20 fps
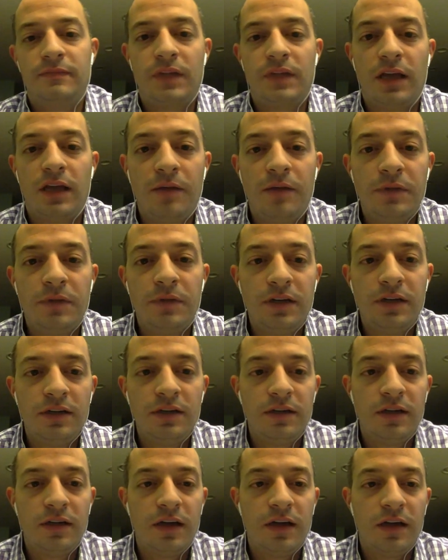I'm
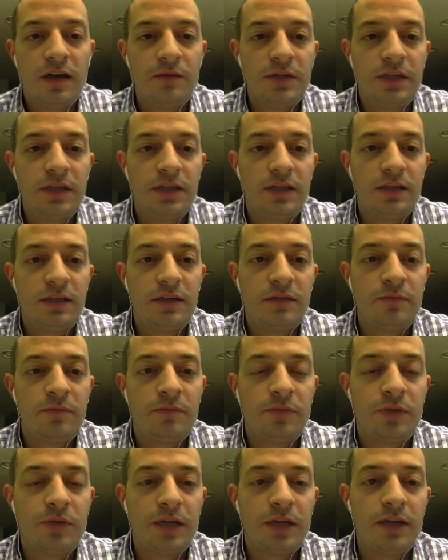gonna
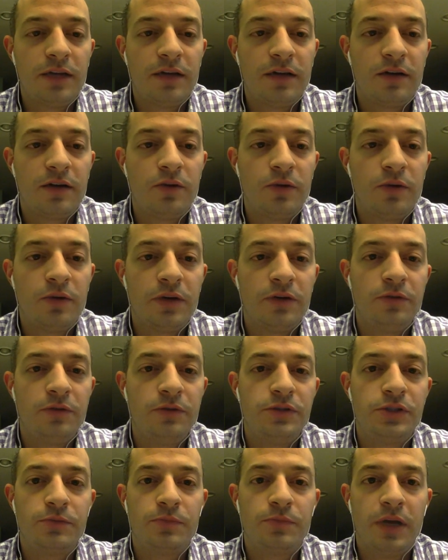play a quick
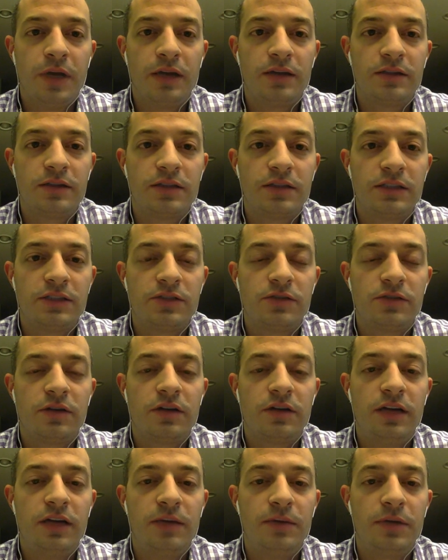Who's Your Bay because I saw
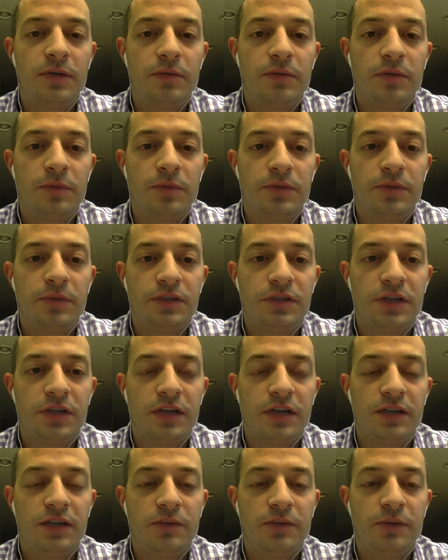a name come up in the
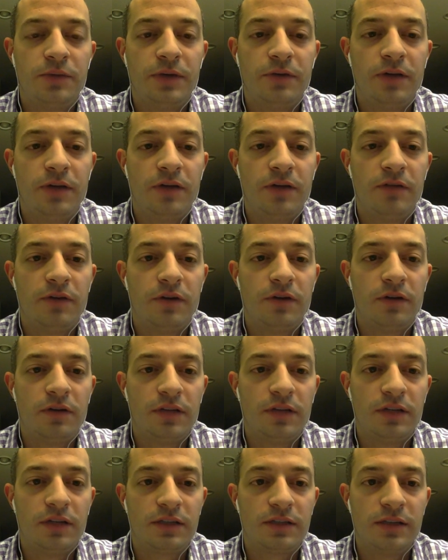chat that we don't have on our
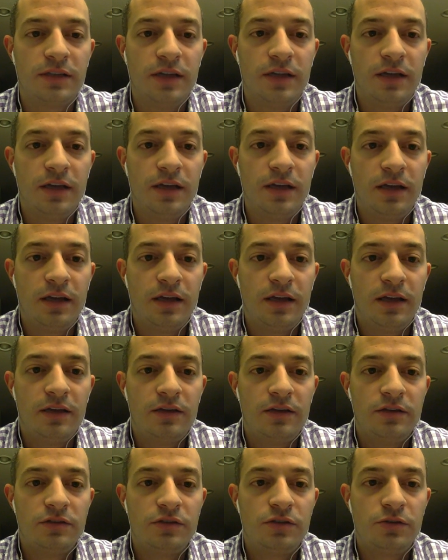list.
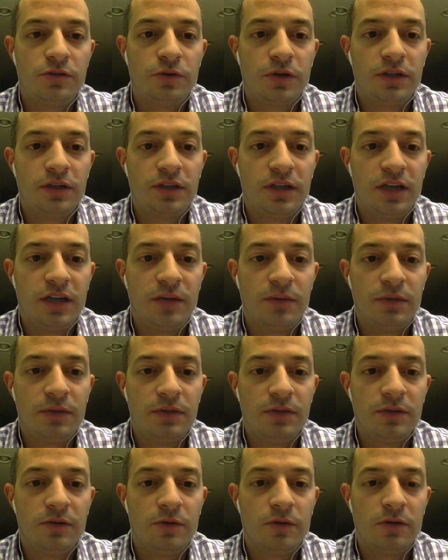Jordan
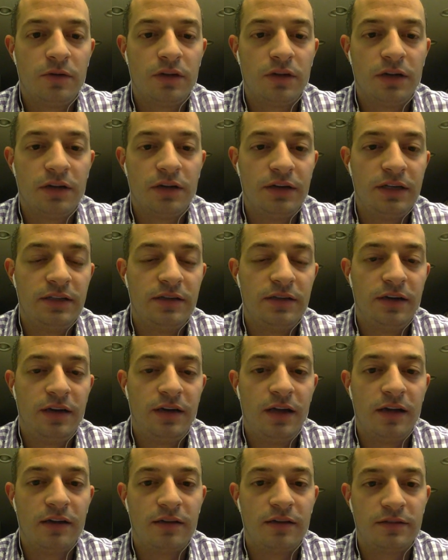Cameron or Larry
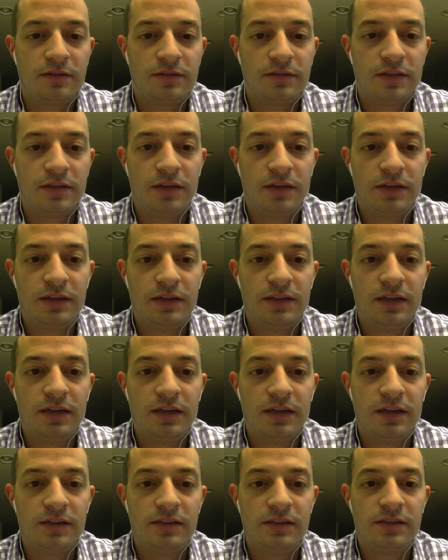Donnell. Larry
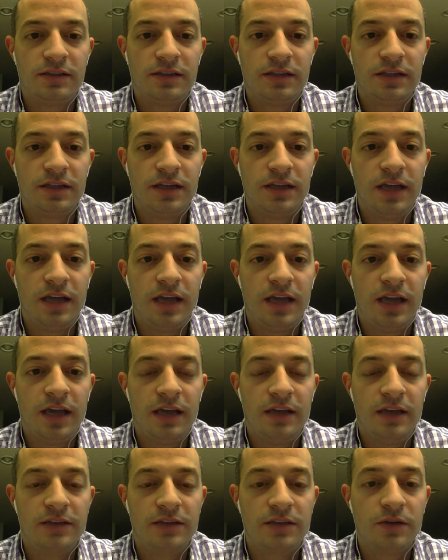Donnell is
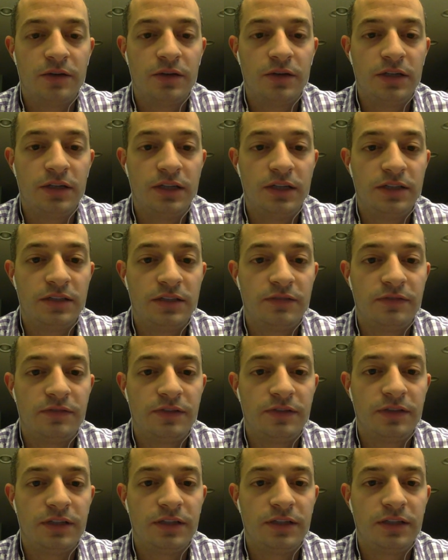he's going into
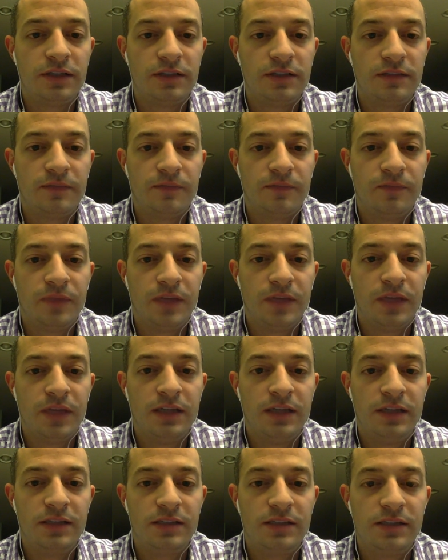Philly,
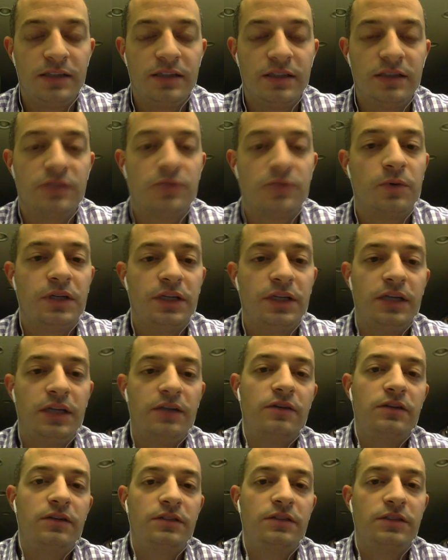and he's sitting at
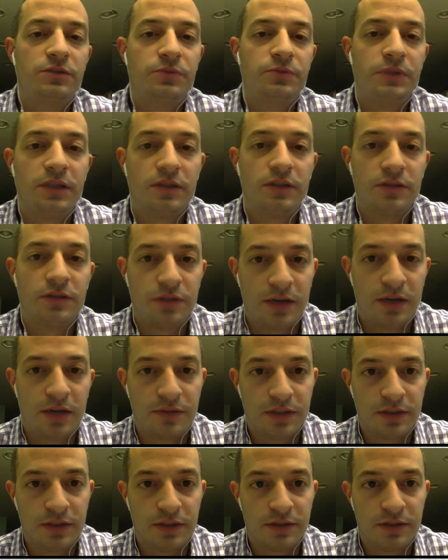2,800 this week on
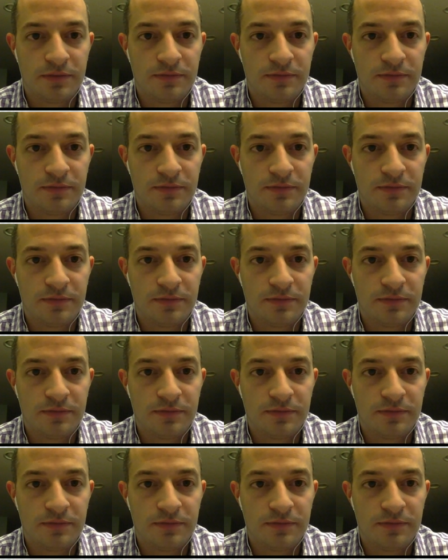DraftKings.